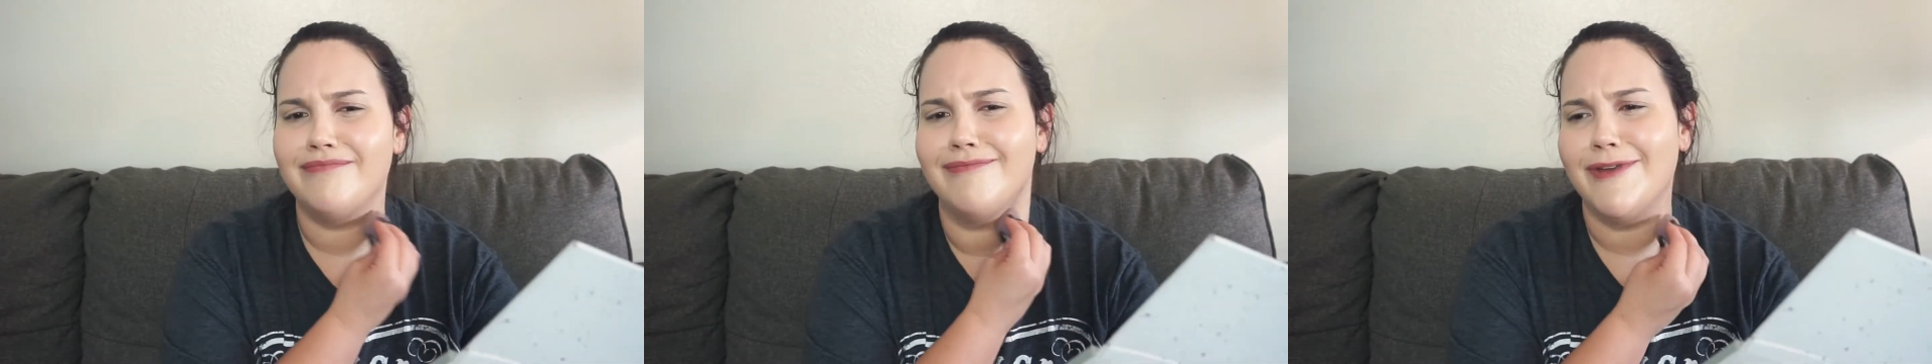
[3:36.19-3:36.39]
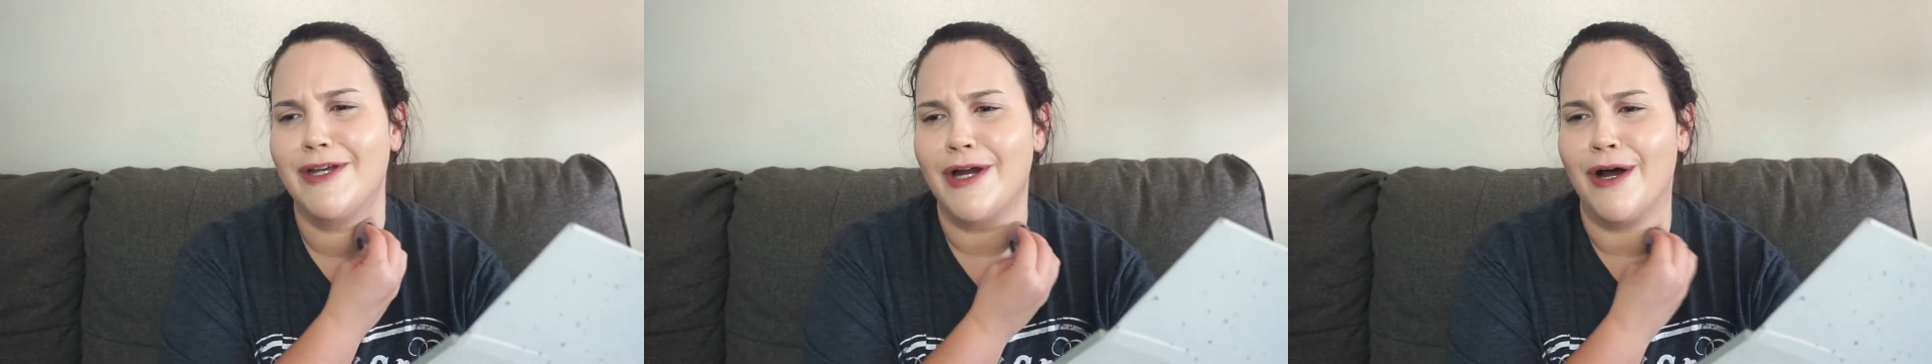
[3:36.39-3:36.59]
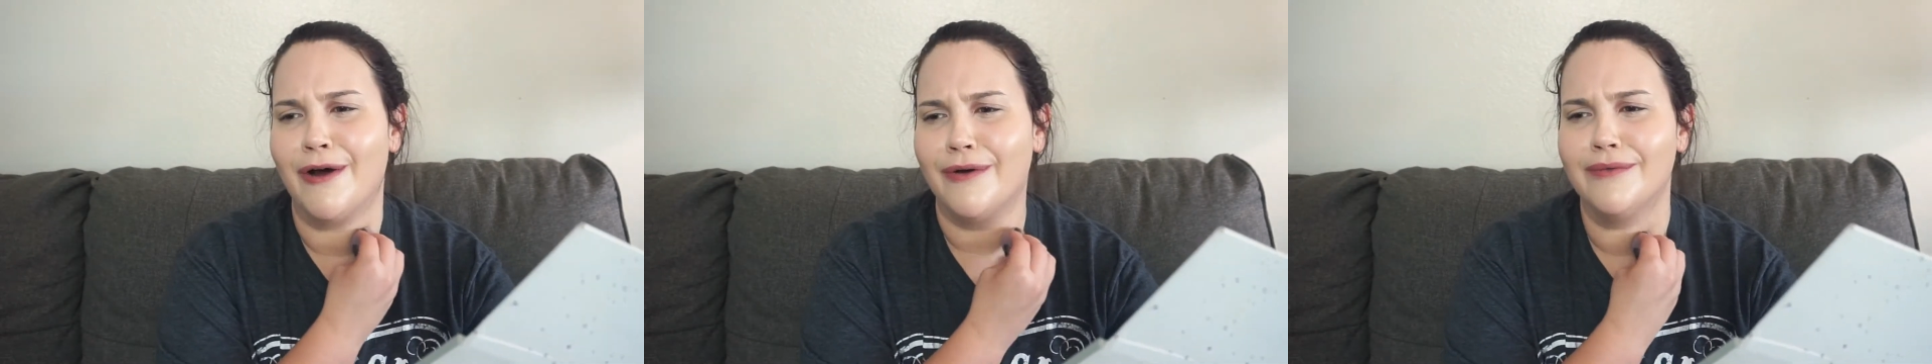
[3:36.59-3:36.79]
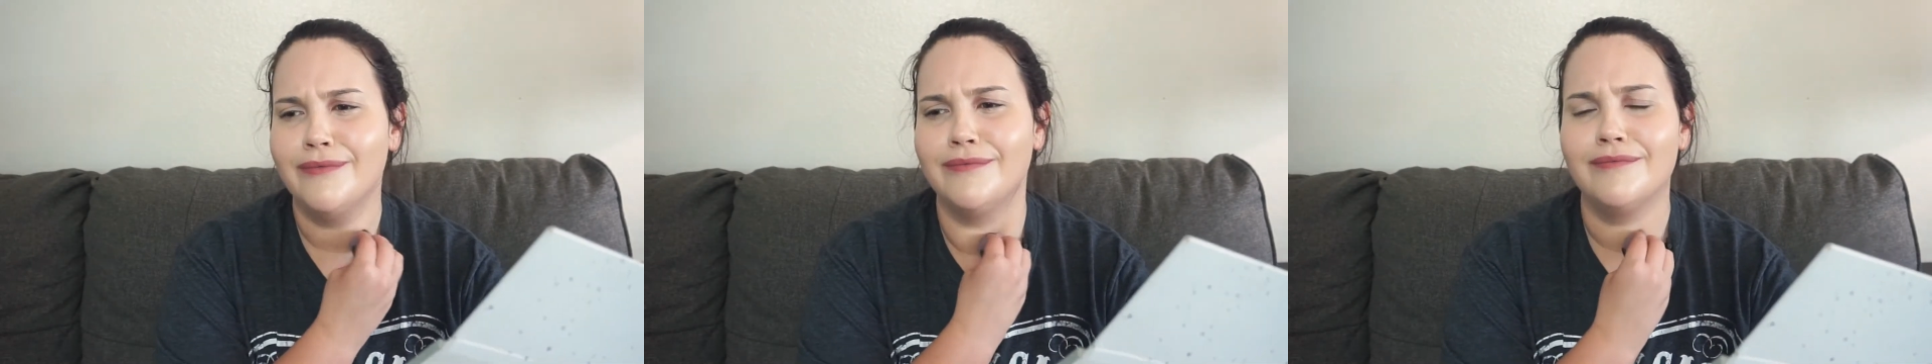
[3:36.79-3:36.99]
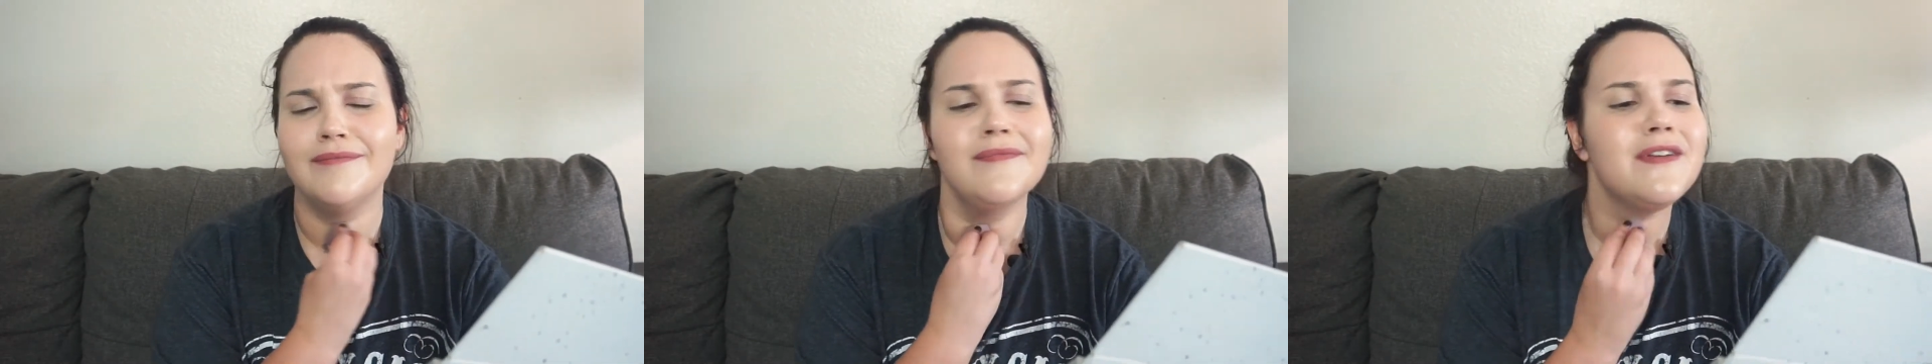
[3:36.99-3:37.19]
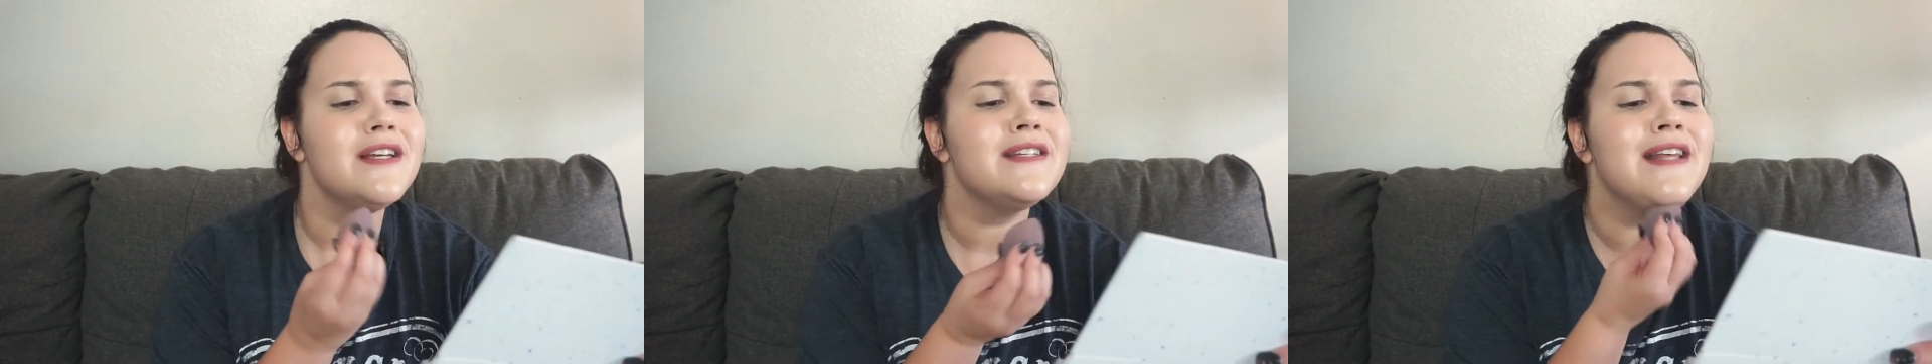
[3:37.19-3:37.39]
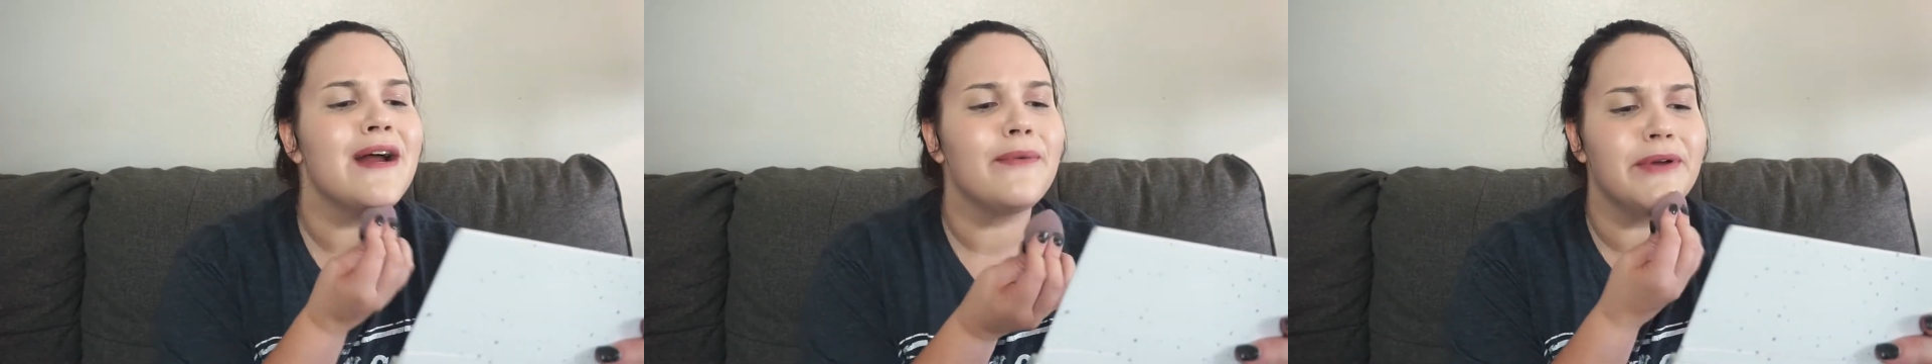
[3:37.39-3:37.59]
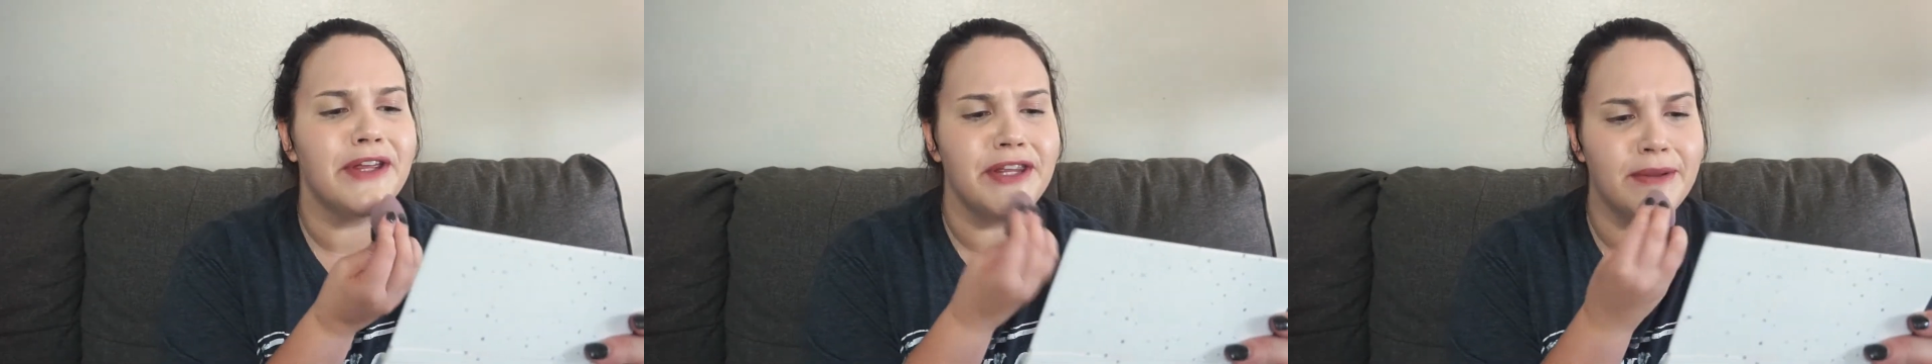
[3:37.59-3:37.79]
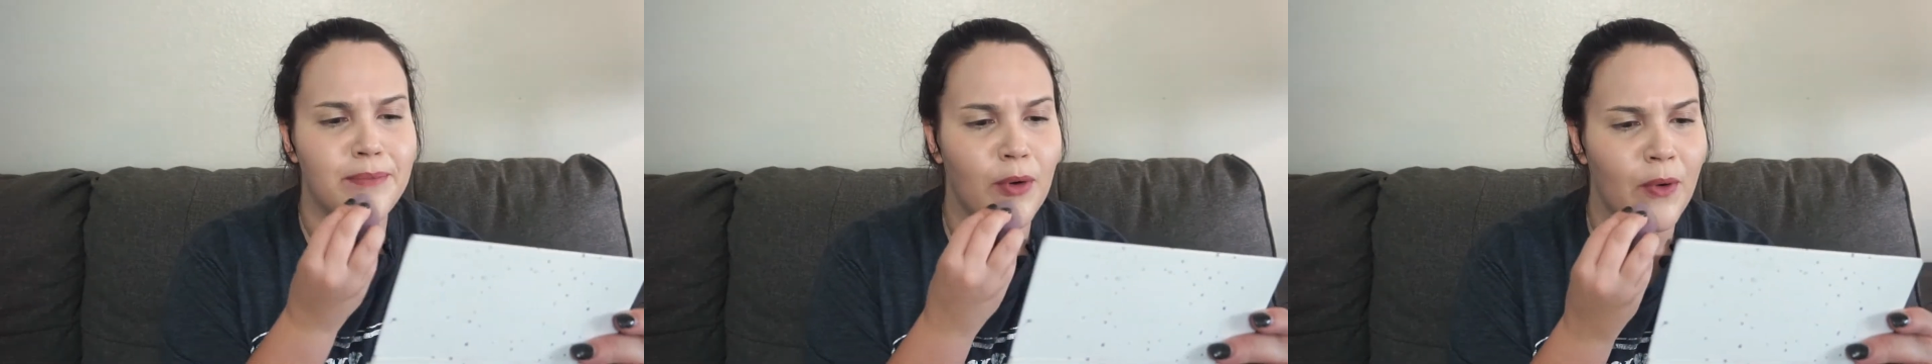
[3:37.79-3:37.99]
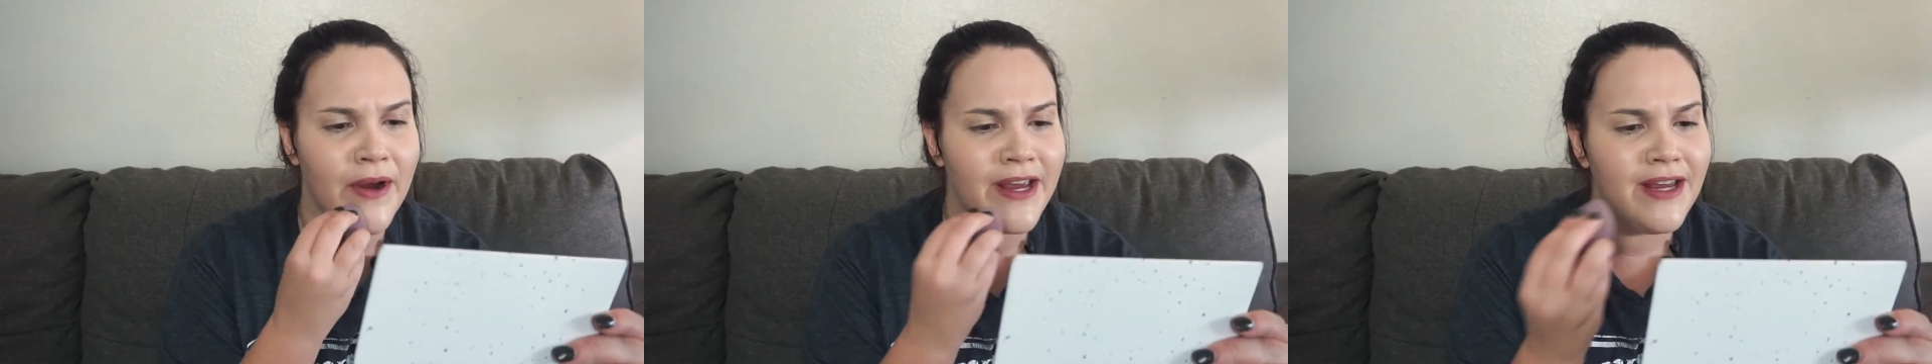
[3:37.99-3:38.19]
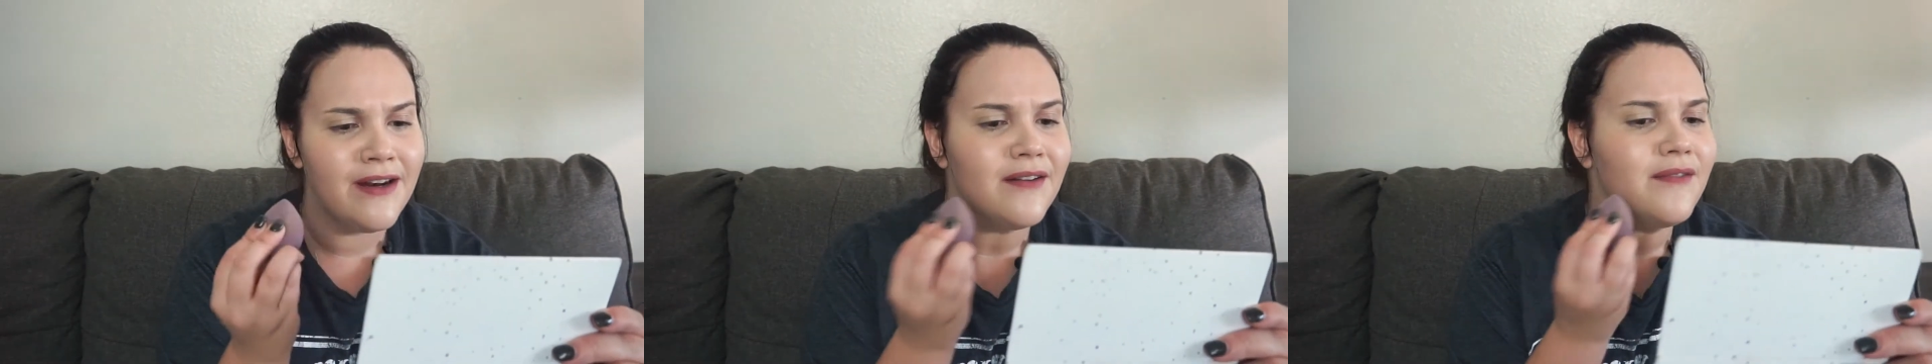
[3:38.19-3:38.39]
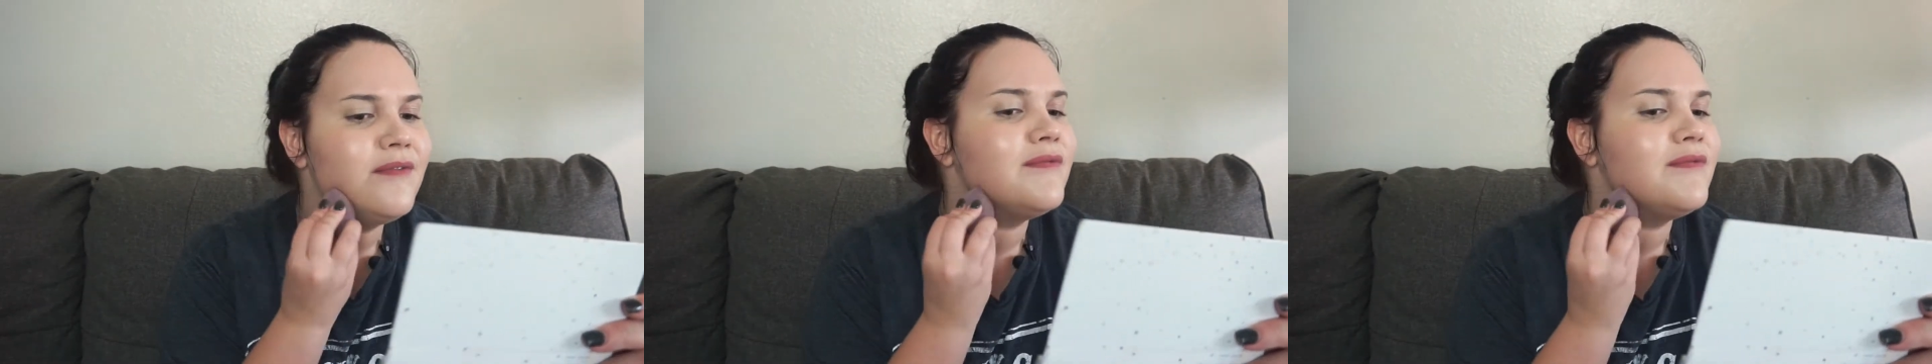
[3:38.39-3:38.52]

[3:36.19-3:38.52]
you know, is that really the point?